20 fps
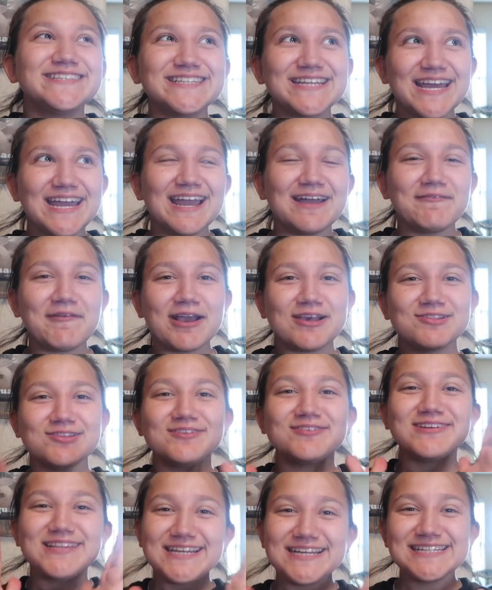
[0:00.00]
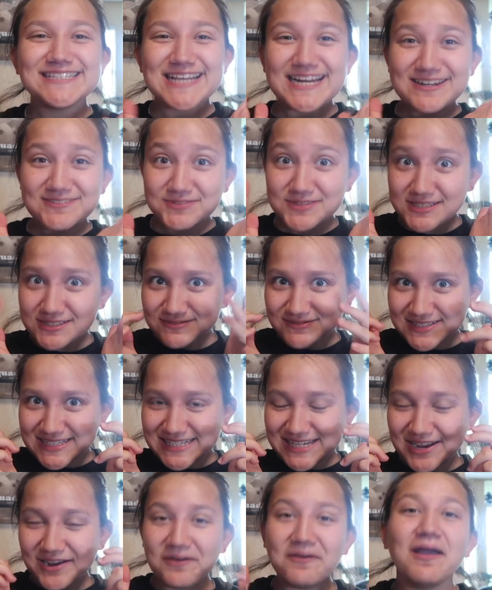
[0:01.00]
today I'm actually really excited for this
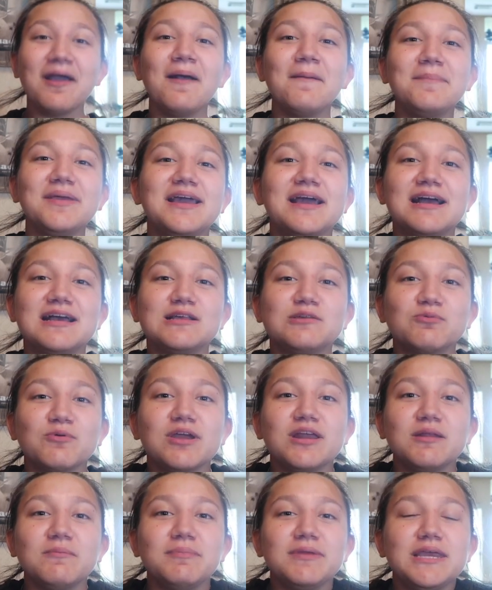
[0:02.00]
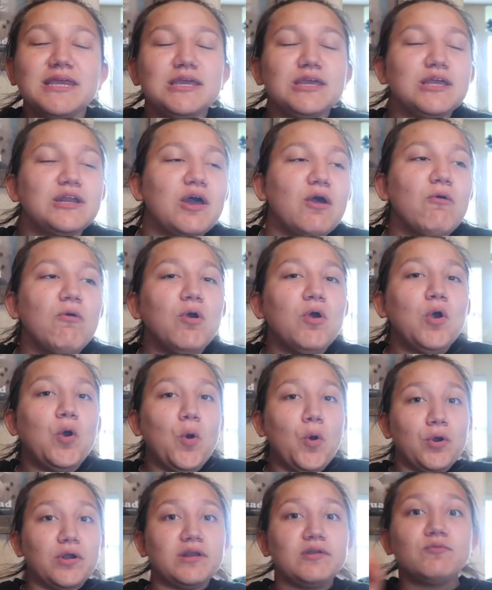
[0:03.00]
video because we're gonna be, you know,
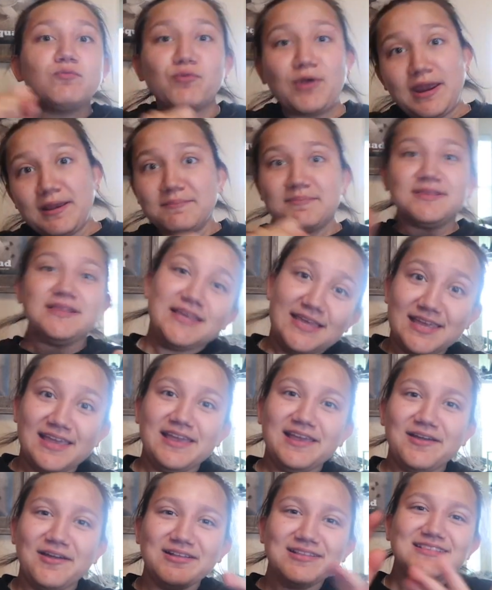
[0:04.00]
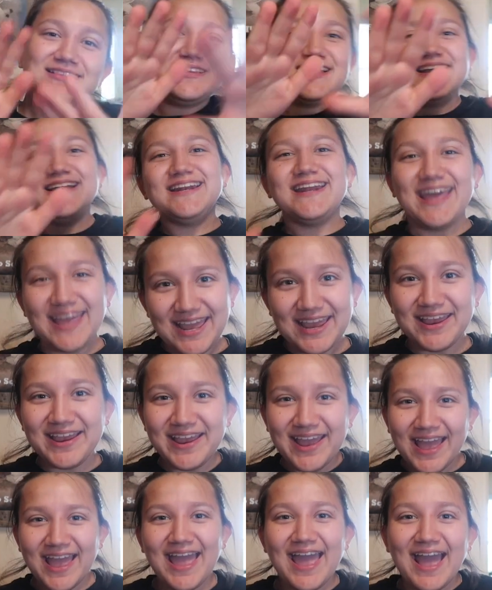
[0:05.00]
Gordon Ramsaying
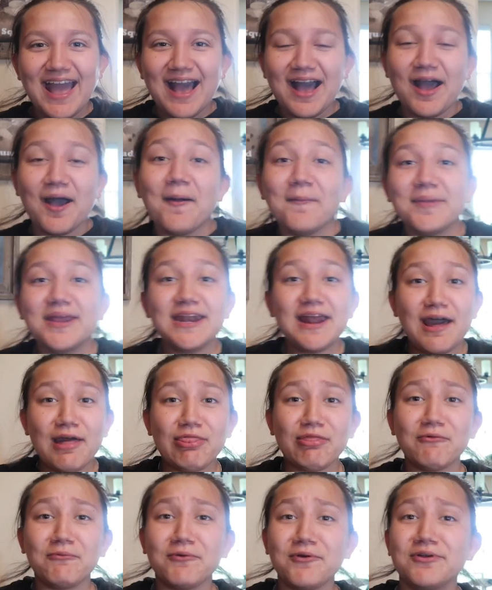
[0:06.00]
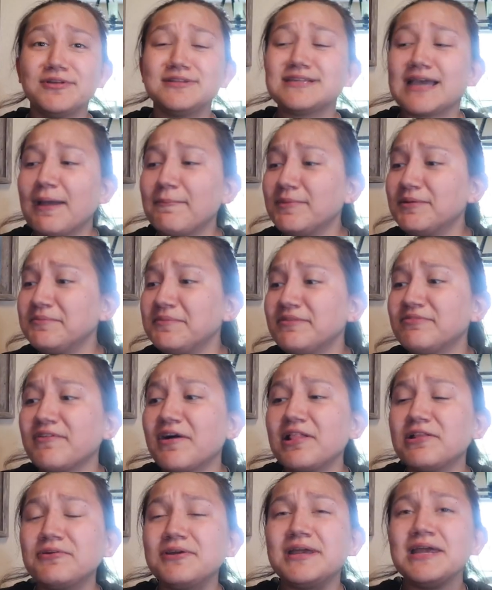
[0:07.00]
today. In other words, I'm gonna be
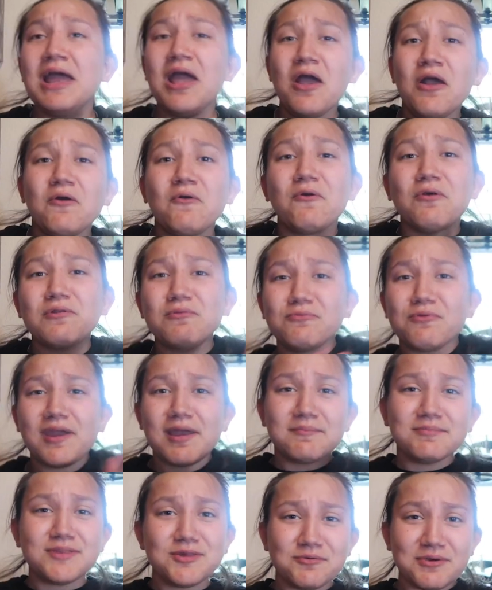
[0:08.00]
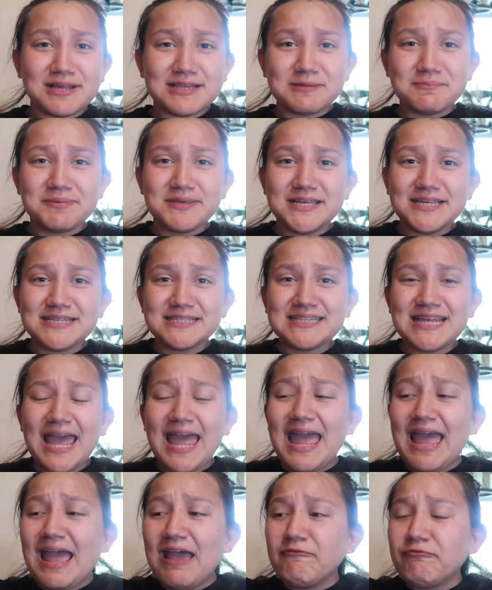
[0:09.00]
following Gordon Ramsay recipes
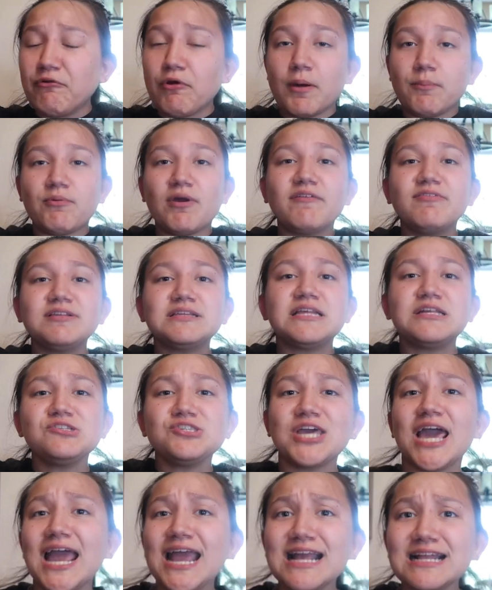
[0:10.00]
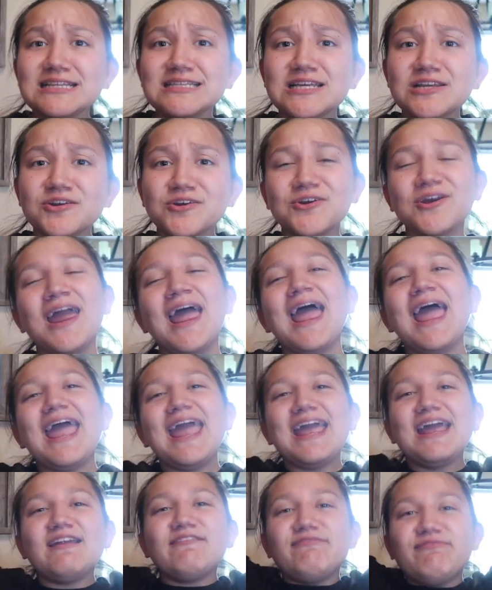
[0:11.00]
for breakfast, lunch, and dinner
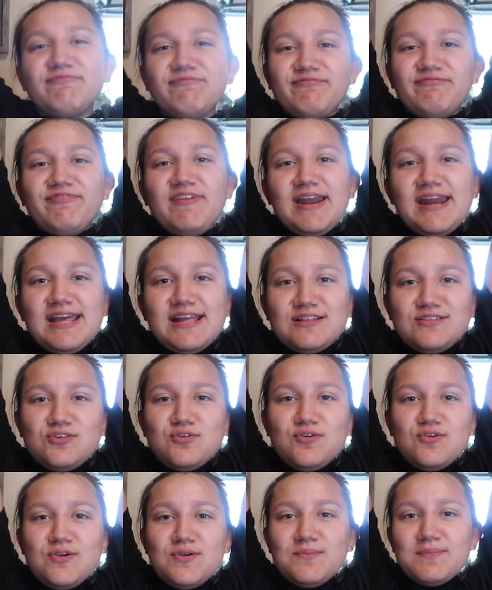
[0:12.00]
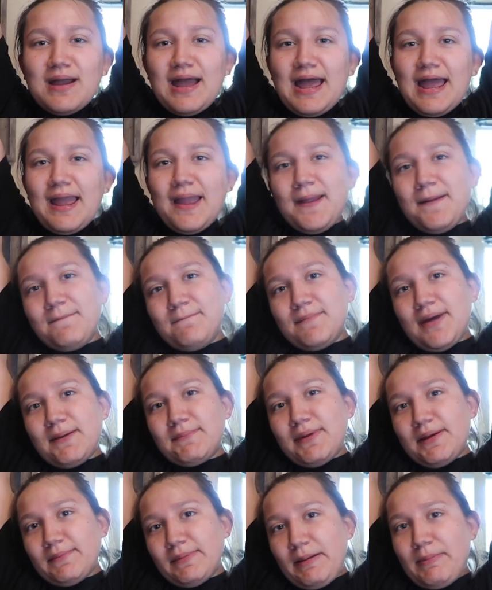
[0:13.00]
and feed it to my
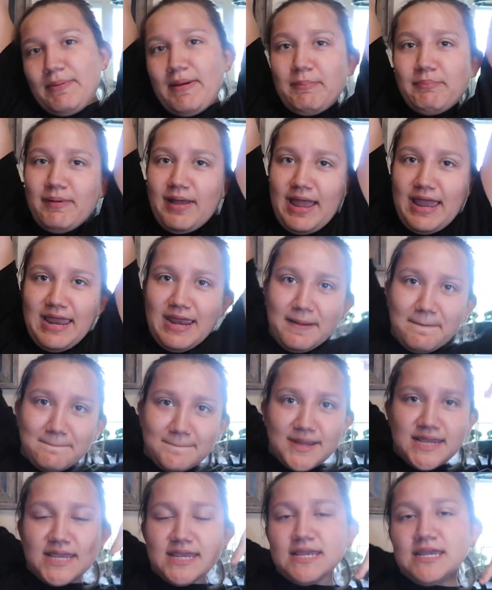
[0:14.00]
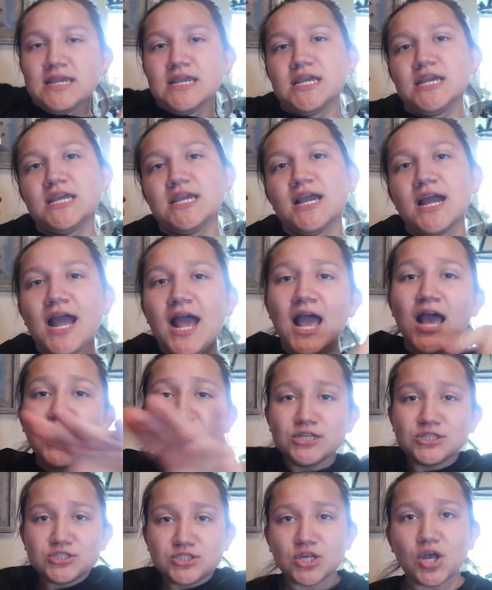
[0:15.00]
mama, my papa, and me.
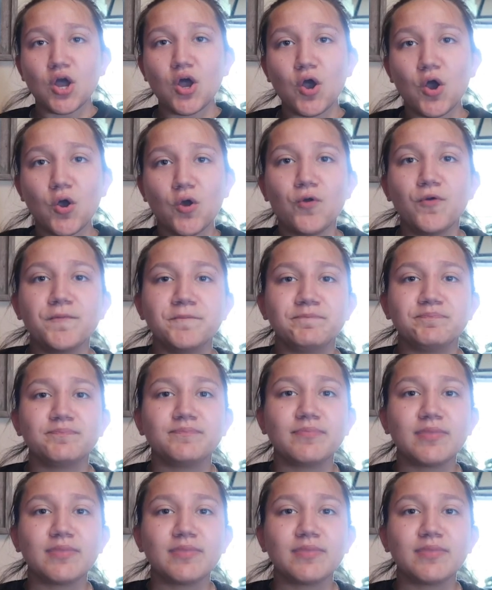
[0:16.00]
So